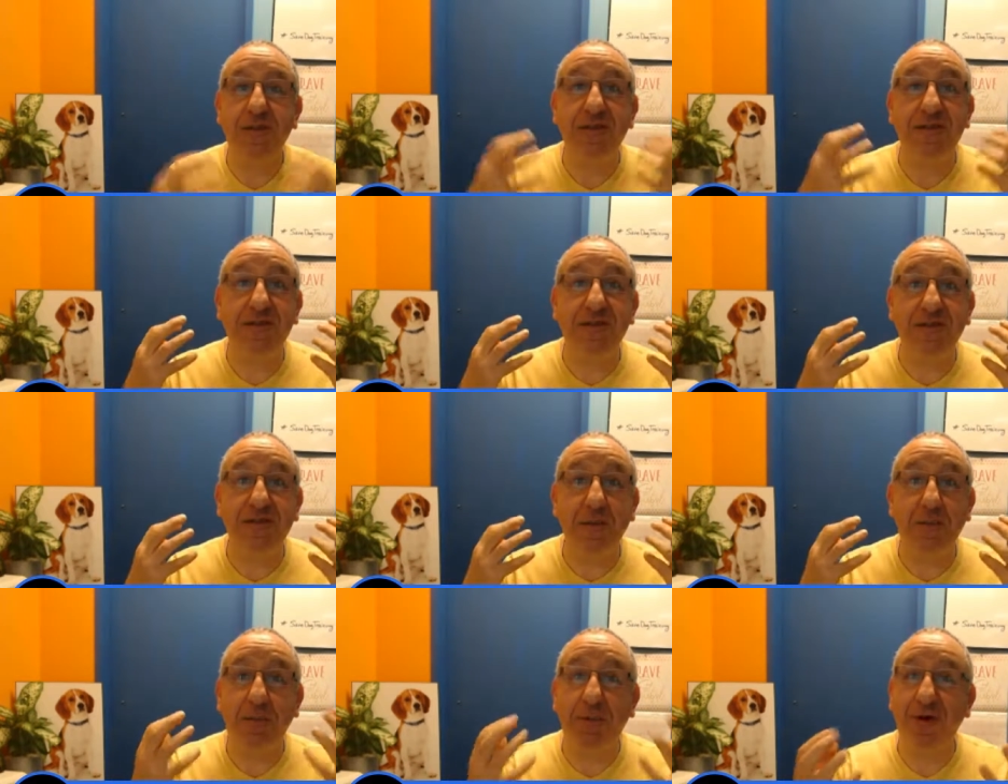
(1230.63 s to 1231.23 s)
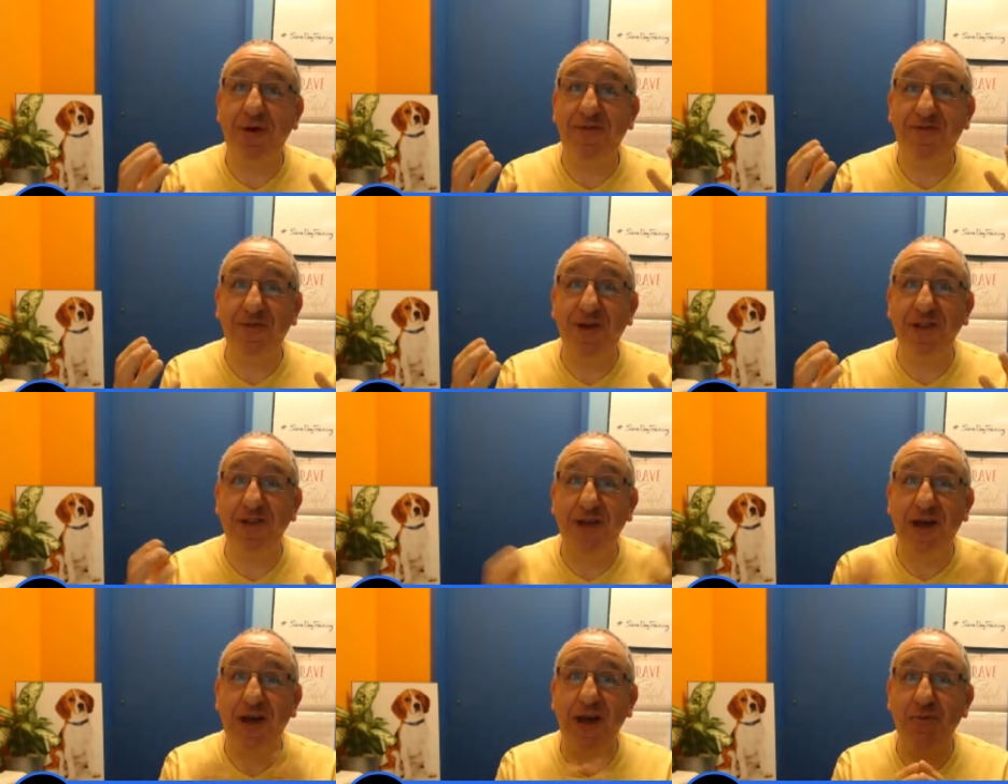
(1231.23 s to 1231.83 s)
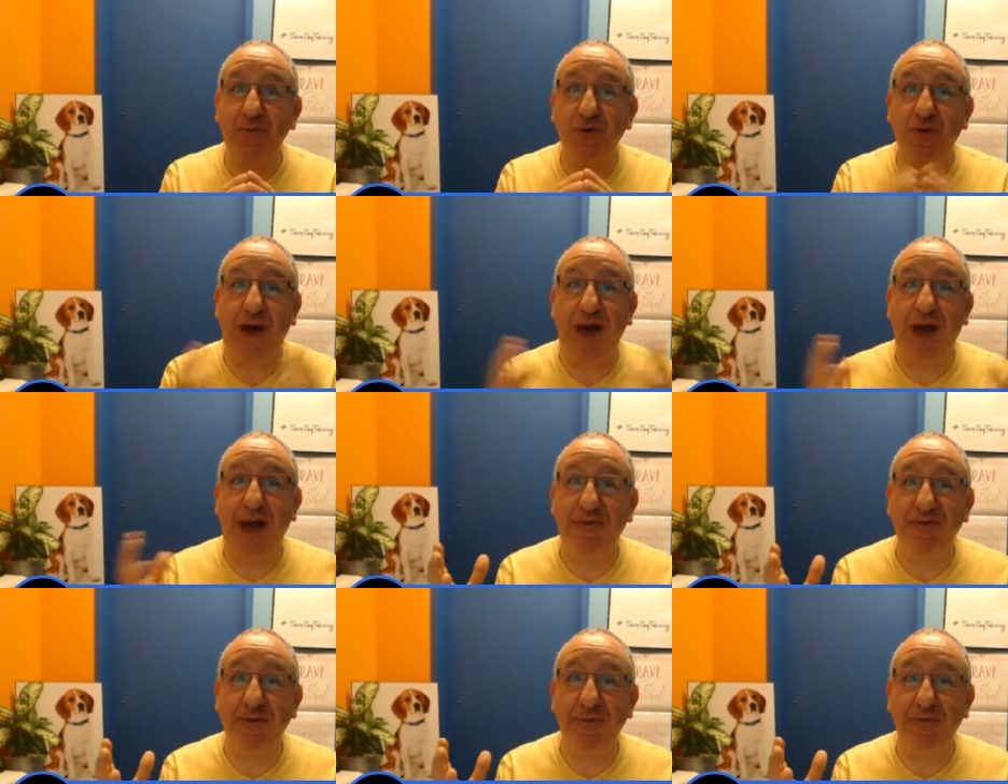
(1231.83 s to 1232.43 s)
This is a perfect time to
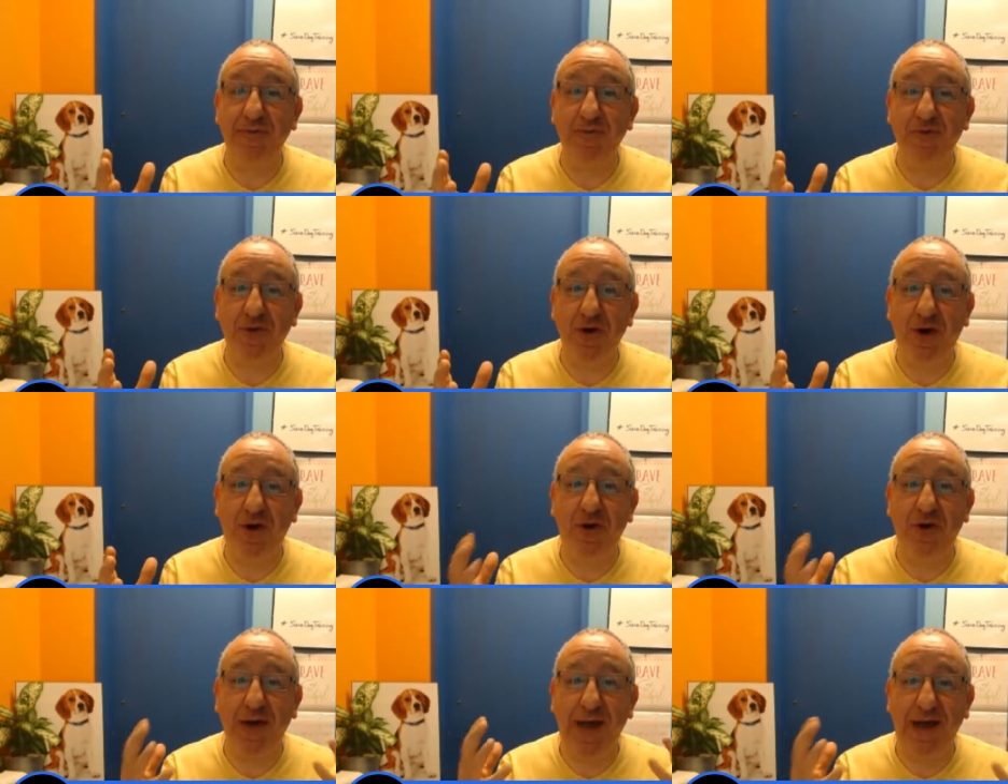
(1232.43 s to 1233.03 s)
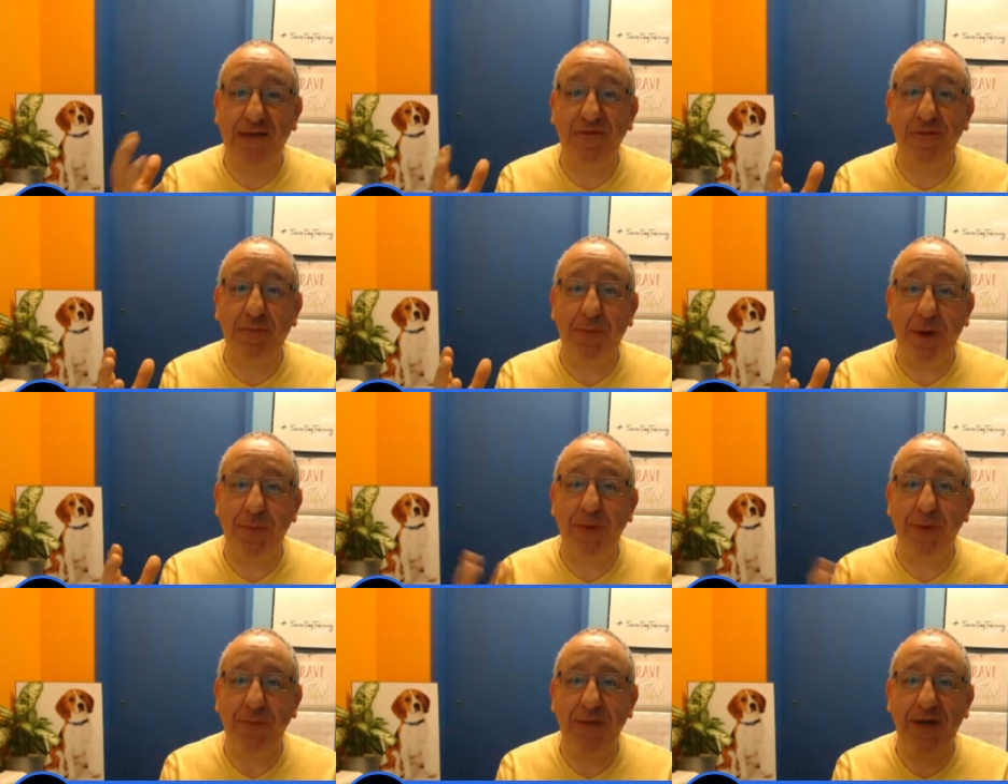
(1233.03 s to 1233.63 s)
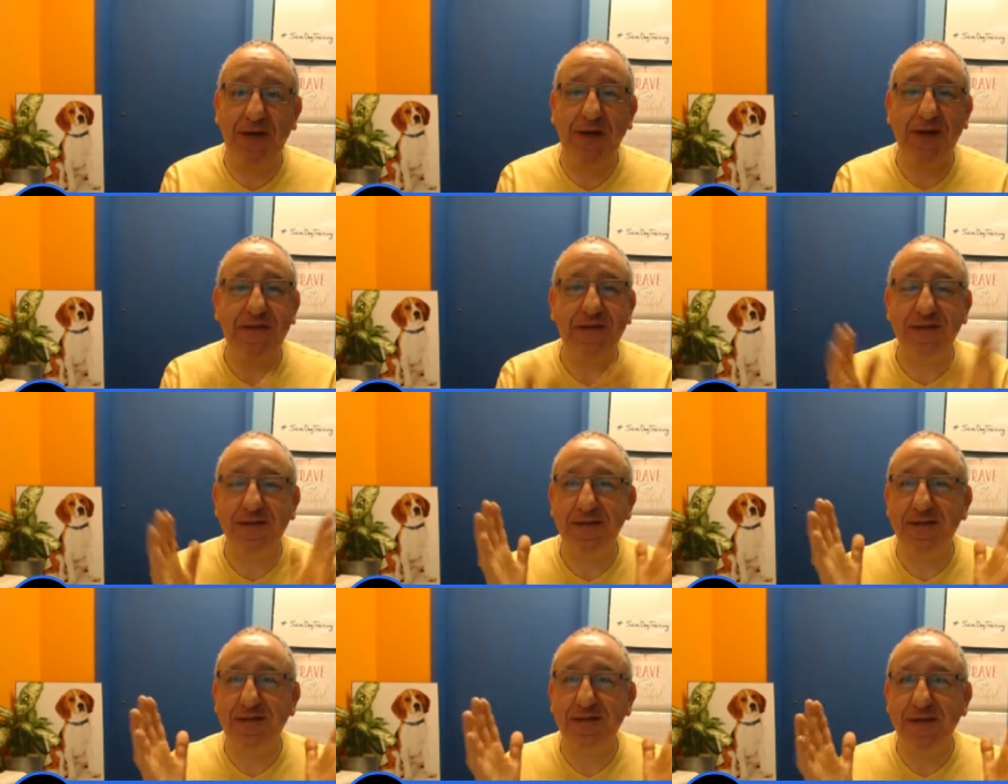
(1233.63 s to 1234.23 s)
have a dog, have a puppy, because
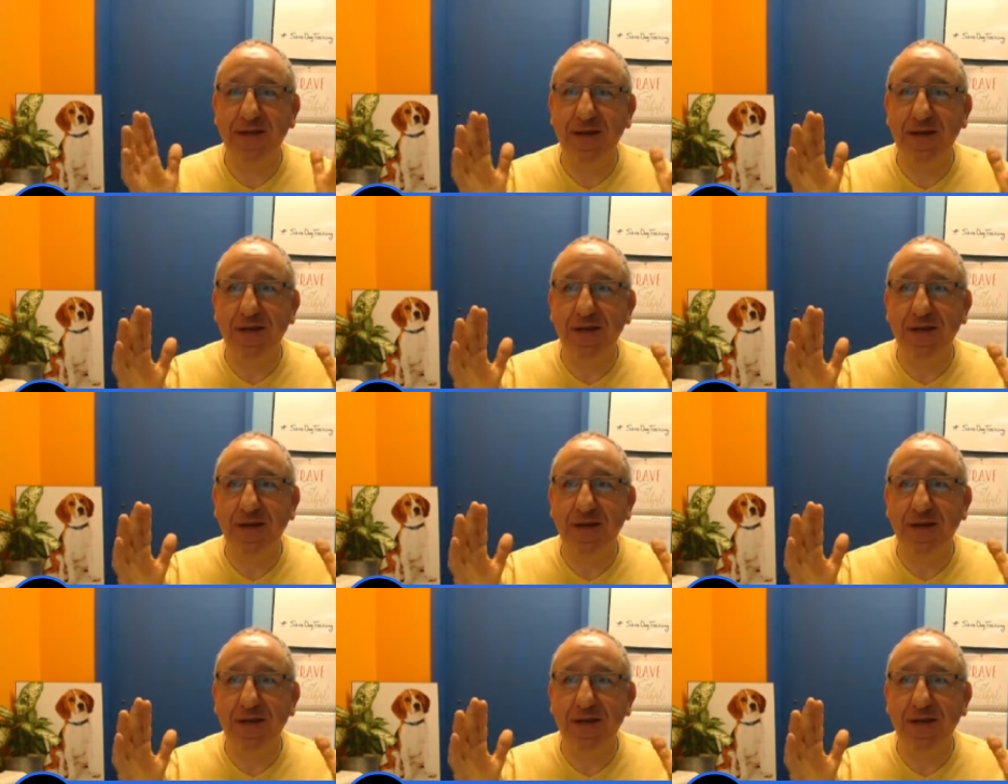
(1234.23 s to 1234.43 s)
it's